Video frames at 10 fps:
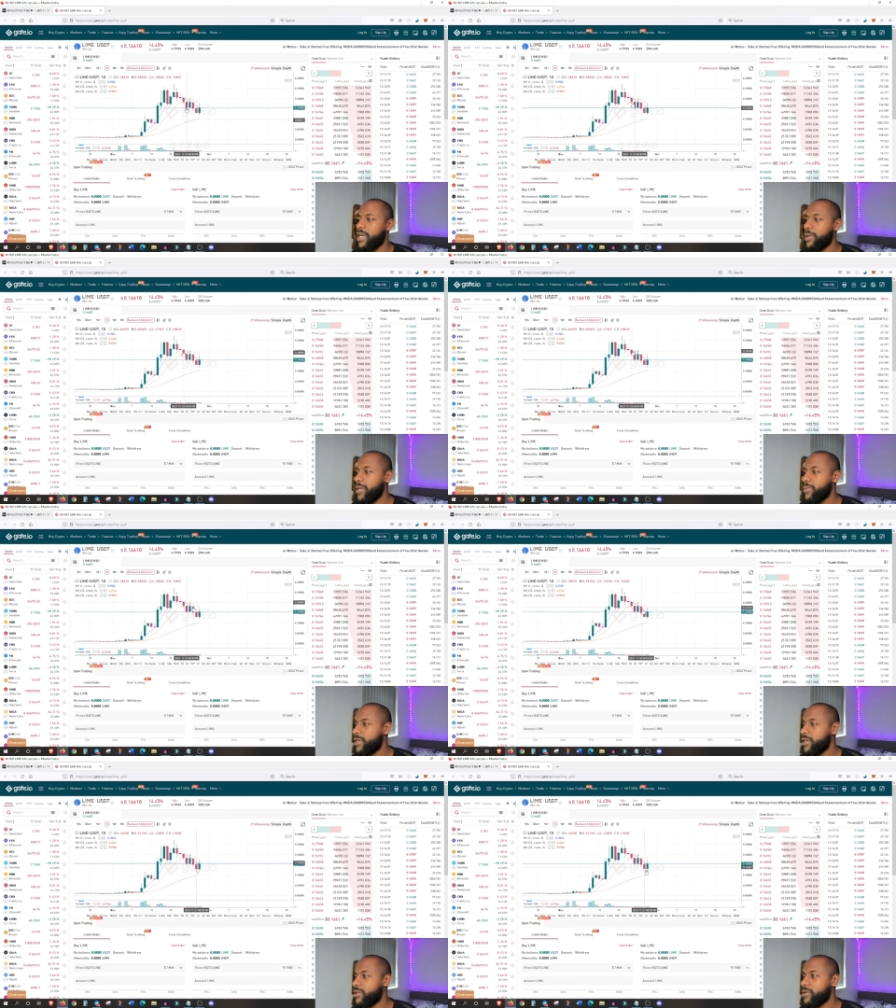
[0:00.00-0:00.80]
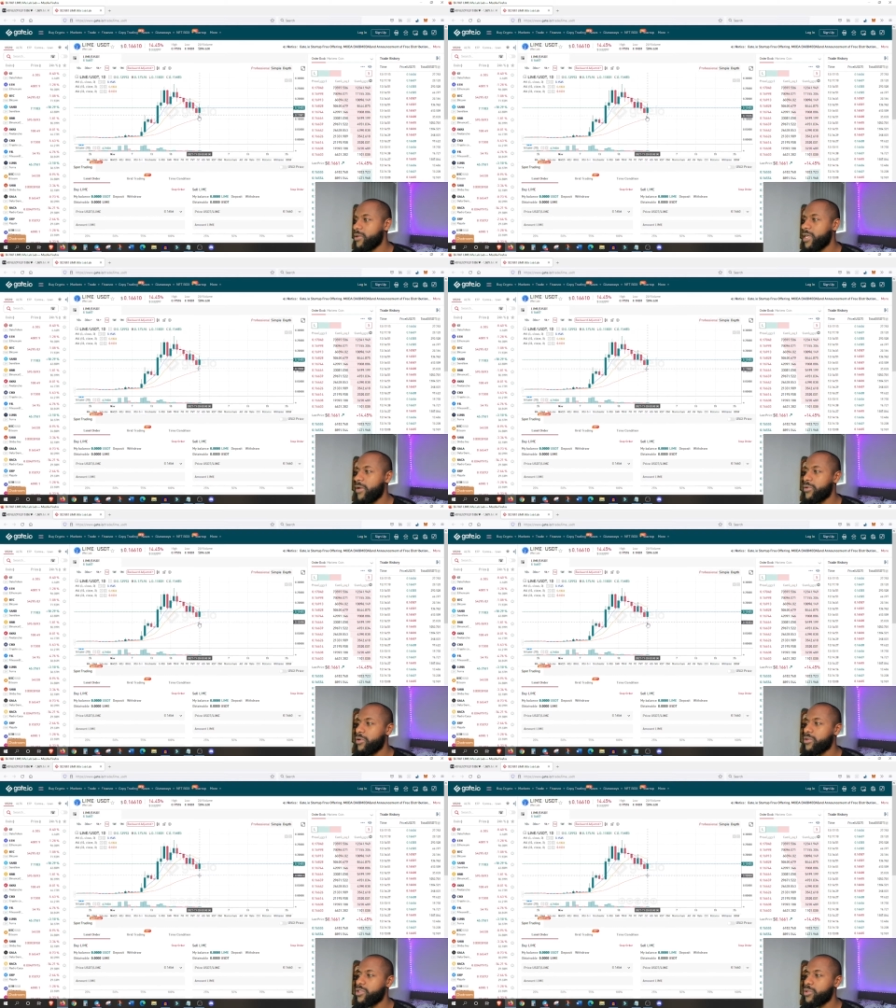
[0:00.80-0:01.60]
Now, maybe it can
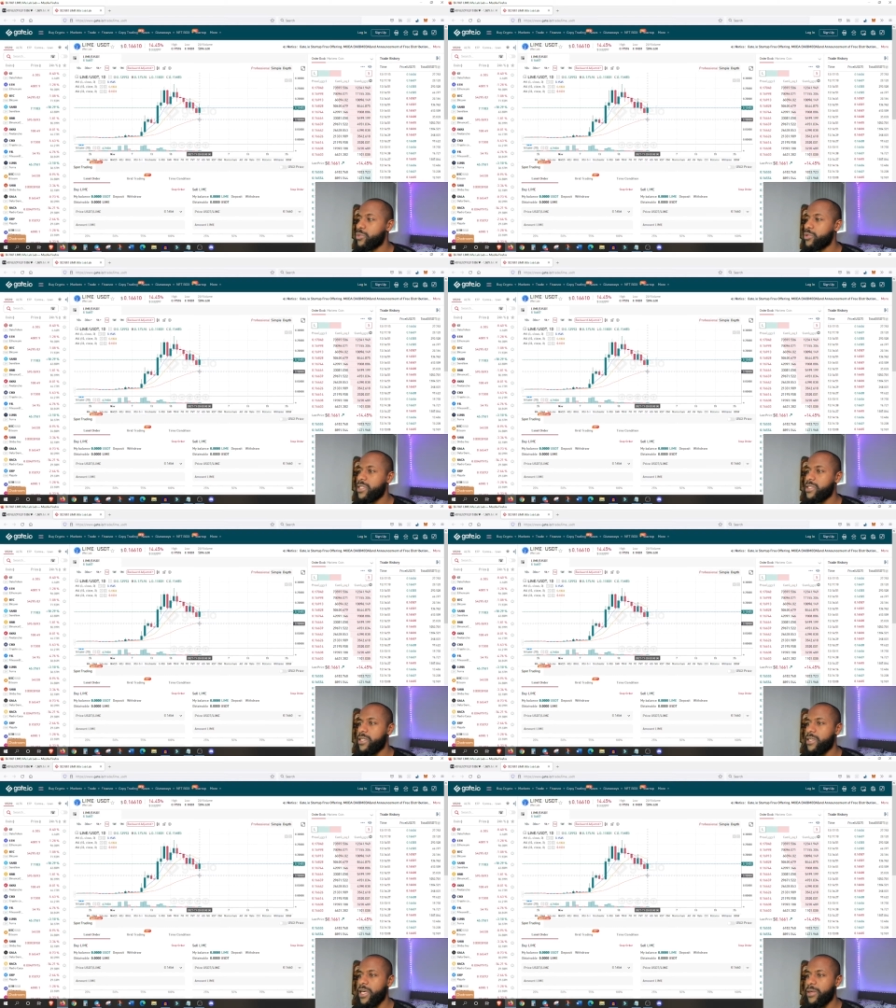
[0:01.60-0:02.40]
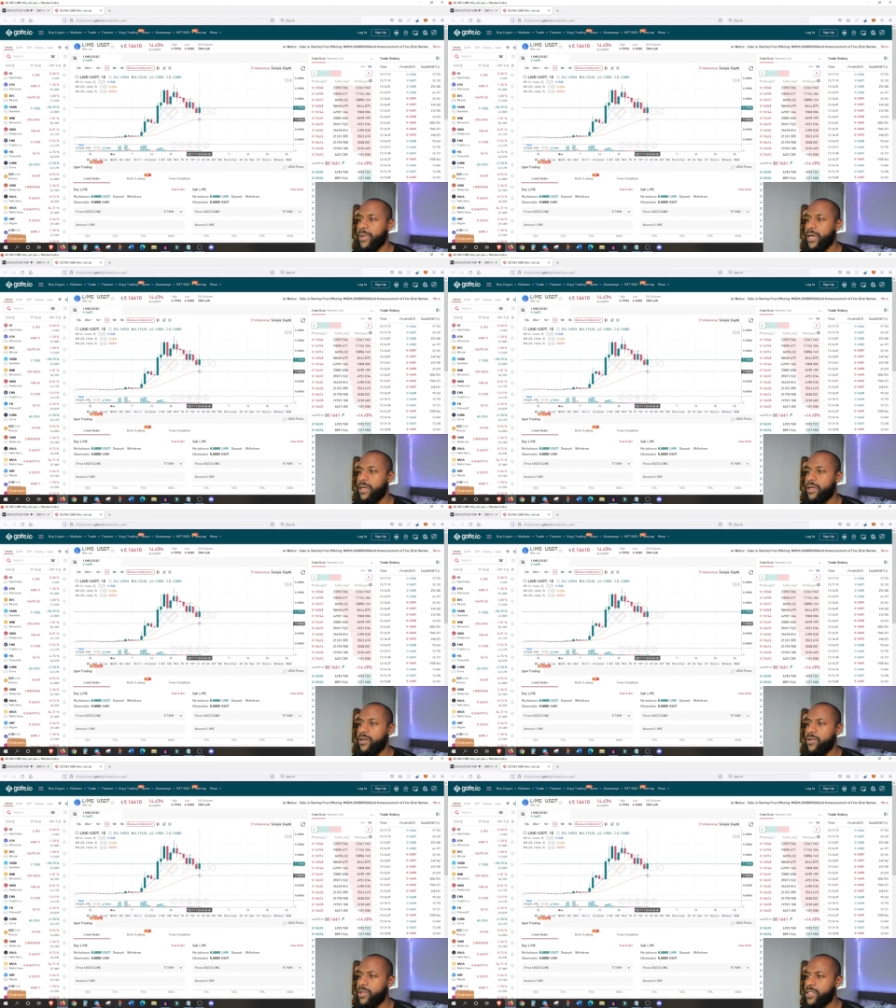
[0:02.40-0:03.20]
carry on towards this
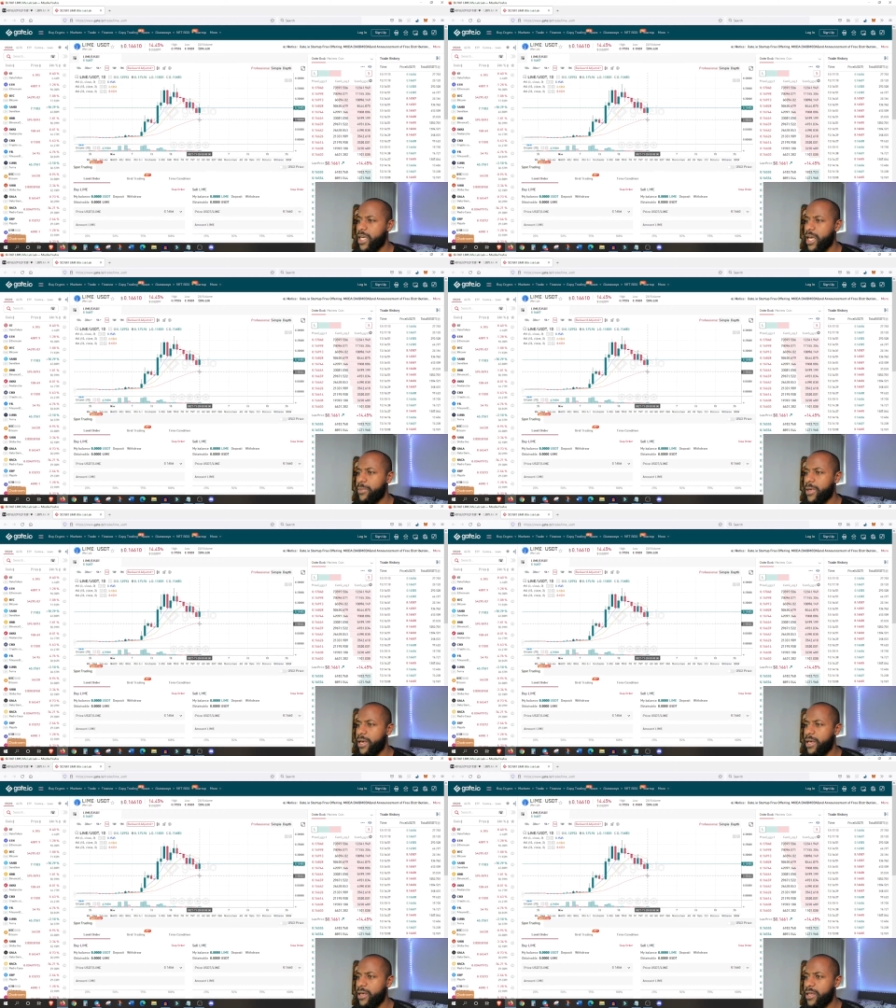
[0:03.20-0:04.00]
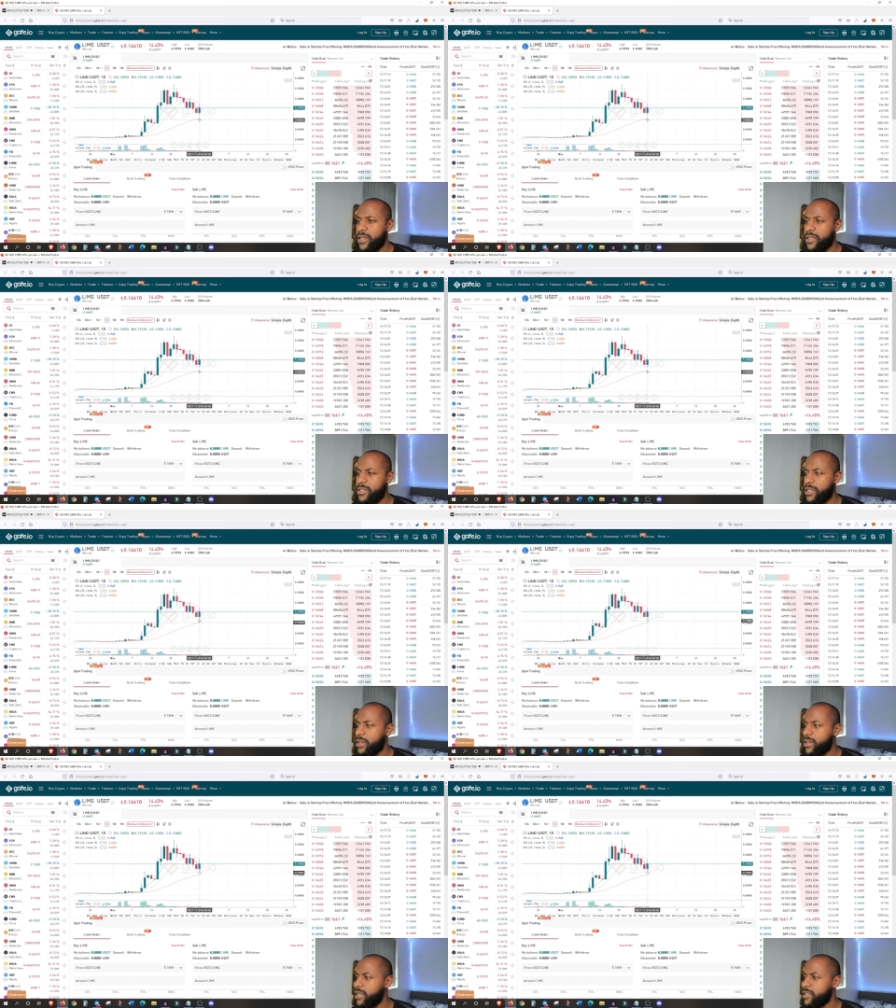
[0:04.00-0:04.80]
EMA or this MA, I
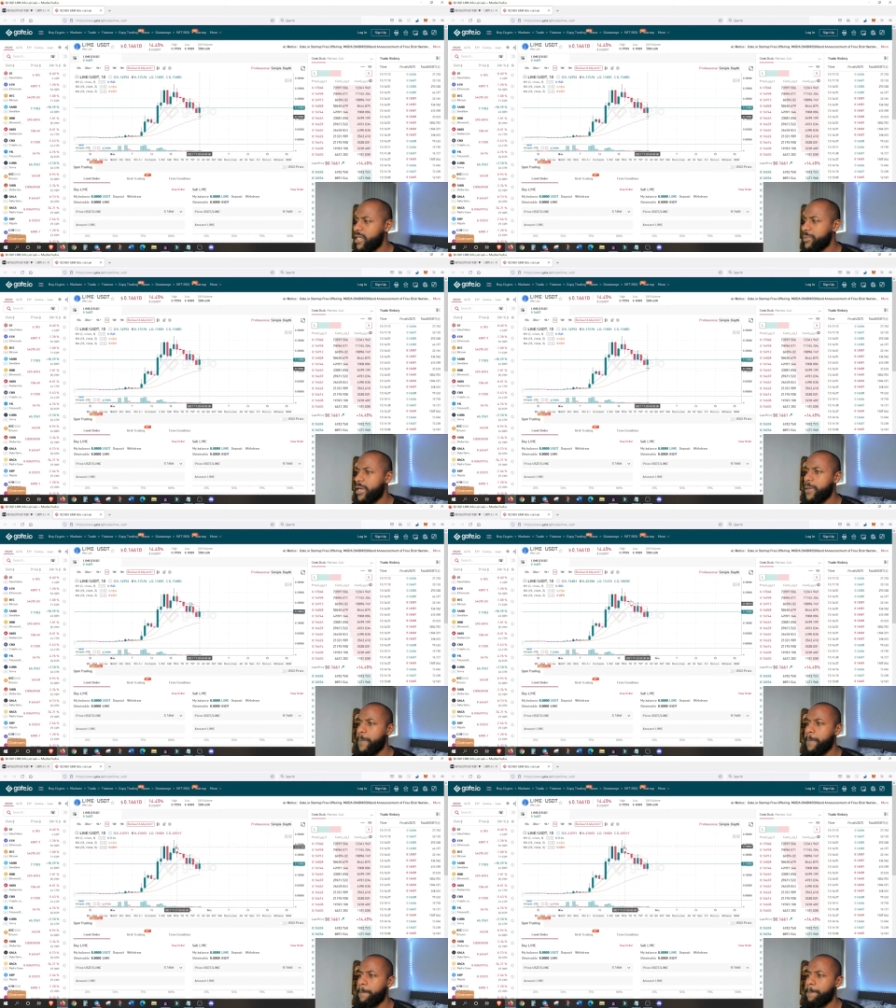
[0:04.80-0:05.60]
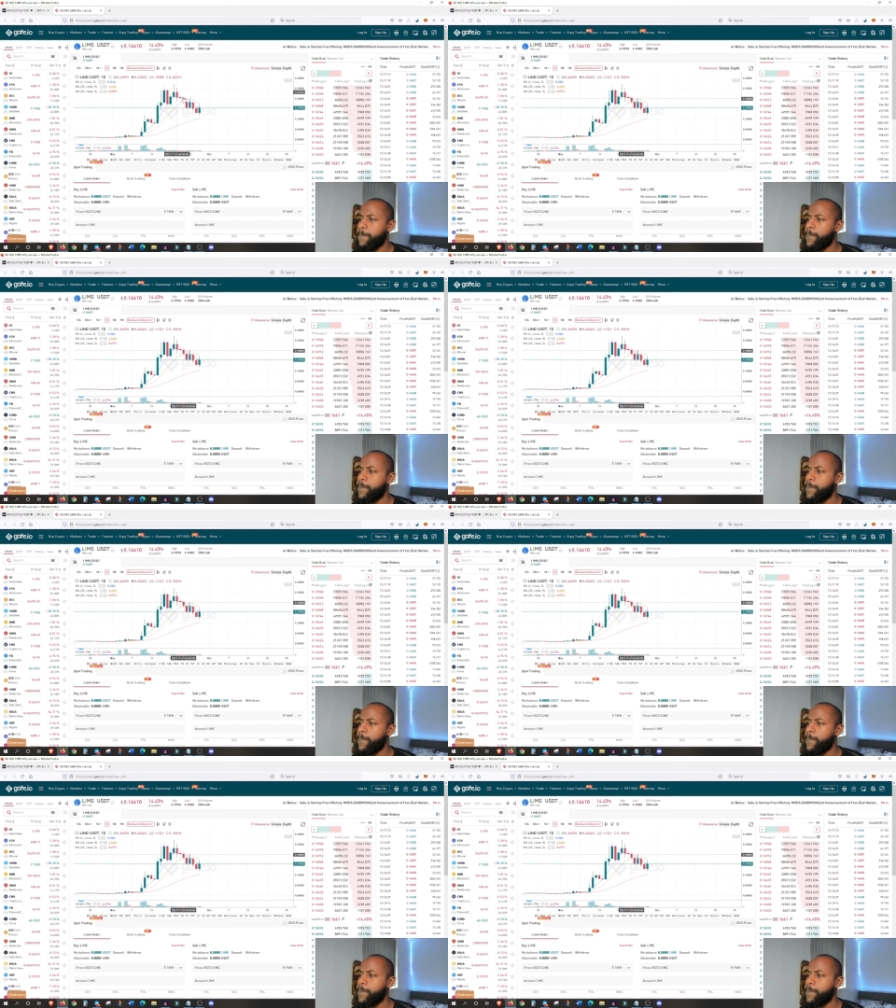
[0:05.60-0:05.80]
think this is a 30 MA.